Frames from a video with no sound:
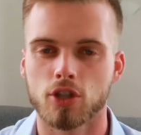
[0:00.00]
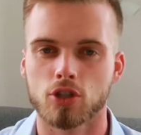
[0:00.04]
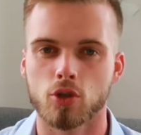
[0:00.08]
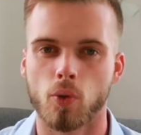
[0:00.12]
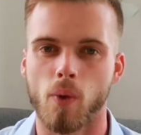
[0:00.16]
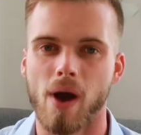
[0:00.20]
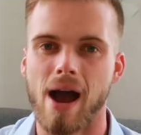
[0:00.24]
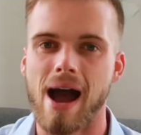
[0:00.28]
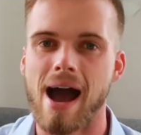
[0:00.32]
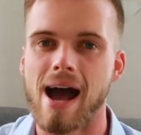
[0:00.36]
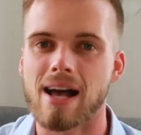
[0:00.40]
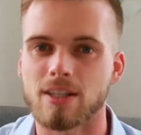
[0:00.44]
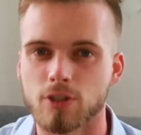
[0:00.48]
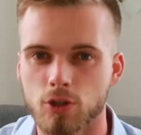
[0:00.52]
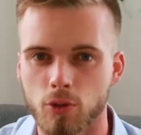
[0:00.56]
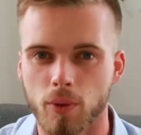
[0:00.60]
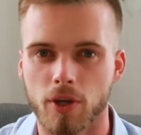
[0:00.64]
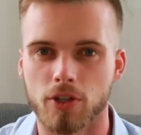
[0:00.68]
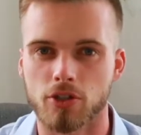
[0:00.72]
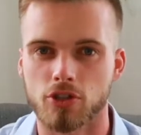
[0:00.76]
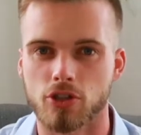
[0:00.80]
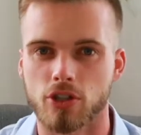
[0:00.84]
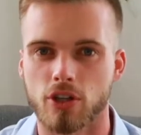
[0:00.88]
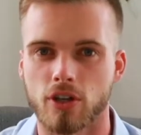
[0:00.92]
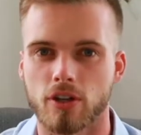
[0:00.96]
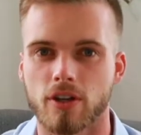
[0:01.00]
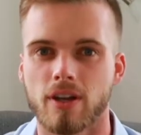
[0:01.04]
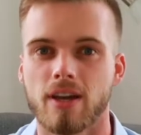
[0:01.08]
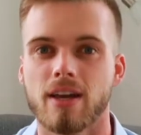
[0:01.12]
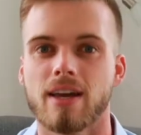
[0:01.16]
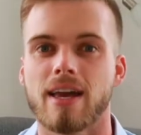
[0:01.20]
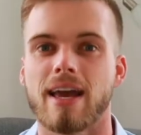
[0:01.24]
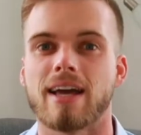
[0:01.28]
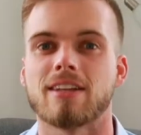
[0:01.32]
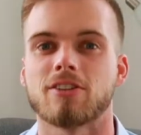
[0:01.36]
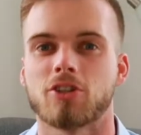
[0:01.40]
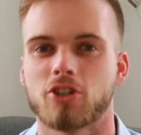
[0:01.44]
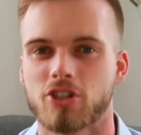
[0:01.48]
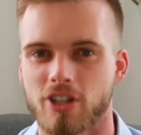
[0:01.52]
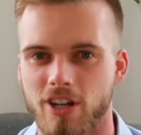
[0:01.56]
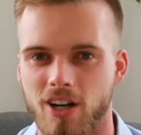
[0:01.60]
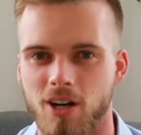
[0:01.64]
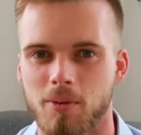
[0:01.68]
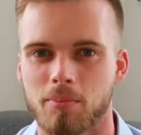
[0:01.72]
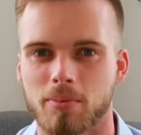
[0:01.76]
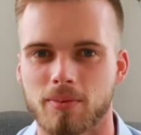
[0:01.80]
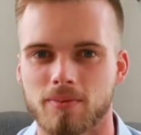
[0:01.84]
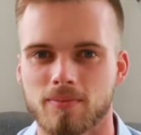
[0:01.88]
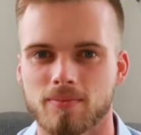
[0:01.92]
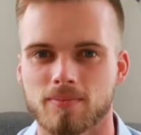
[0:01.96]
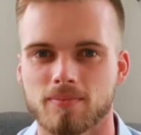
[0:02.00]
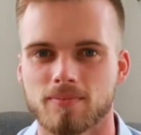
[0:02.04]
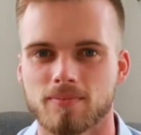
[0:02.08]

So ask question and shut up.